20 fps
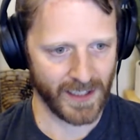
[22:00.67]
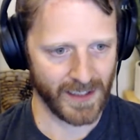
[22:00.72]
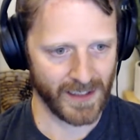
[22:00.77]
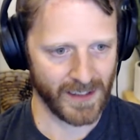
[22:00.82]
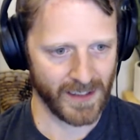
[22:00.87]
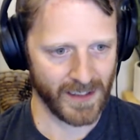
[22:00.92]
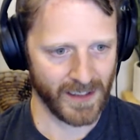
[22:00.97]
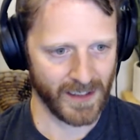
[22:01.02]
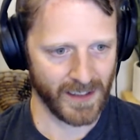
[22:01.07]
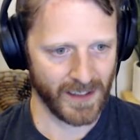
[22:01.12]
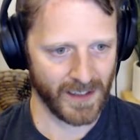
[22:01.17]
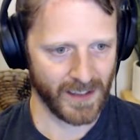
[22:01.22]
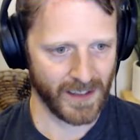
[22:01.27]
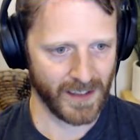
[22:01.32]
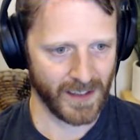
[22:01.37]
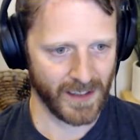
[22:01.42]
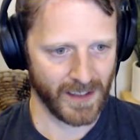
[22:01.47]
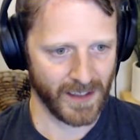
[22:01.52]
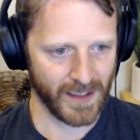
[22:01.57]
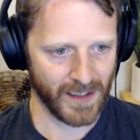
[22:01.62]

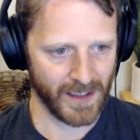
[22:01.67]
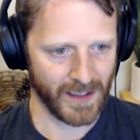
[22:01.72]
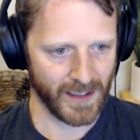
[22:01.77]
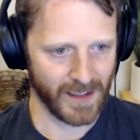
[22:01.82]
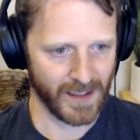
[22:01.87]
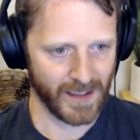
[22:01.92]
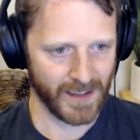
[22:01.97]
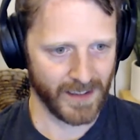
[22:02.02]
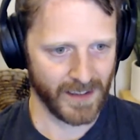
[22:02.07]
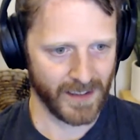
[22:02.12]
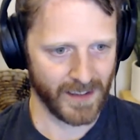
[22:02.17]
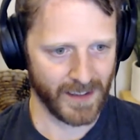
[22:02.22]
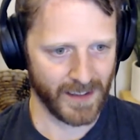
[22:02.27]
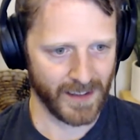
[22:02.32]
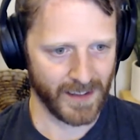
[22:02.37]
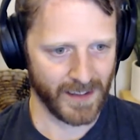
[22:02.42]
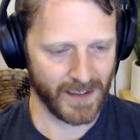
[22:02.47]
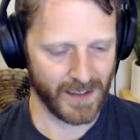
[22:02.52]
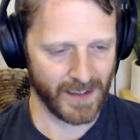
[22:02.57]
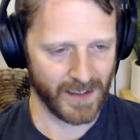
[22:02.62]

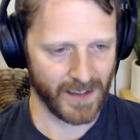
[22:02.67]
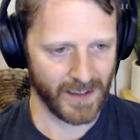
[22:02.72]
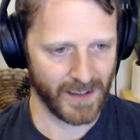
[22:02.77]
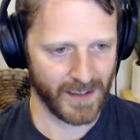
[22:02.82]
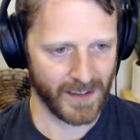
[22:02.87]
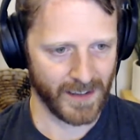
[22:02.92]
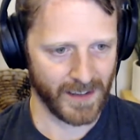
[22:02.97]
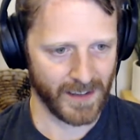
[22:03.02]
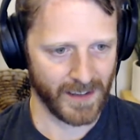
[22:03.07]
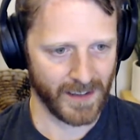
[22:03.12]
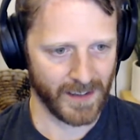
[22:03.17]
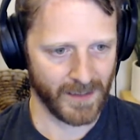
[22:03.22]
No words are spoken by the person on screen.